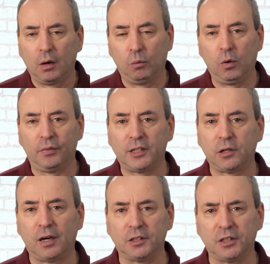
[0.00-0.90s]
What they're
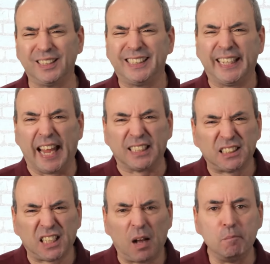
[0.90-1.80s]
trying to do is to get
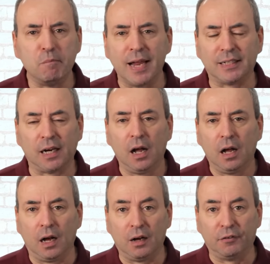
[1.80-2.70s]
some measure
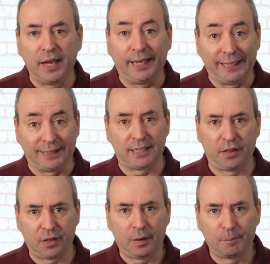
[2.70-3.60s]
of each
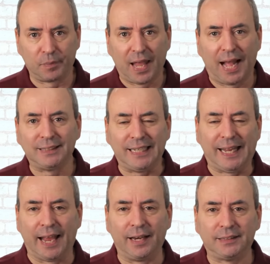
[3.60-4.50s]
other and to
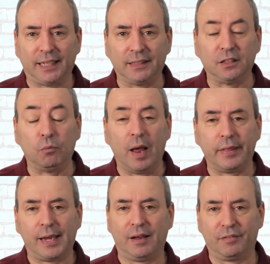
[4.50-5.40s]
get a sense of
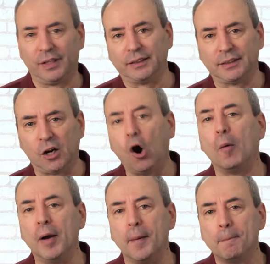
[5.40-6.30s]
where they have things in
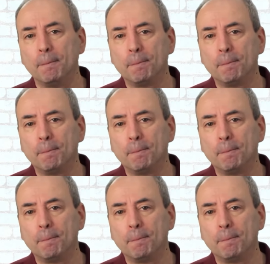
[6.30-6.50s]
common.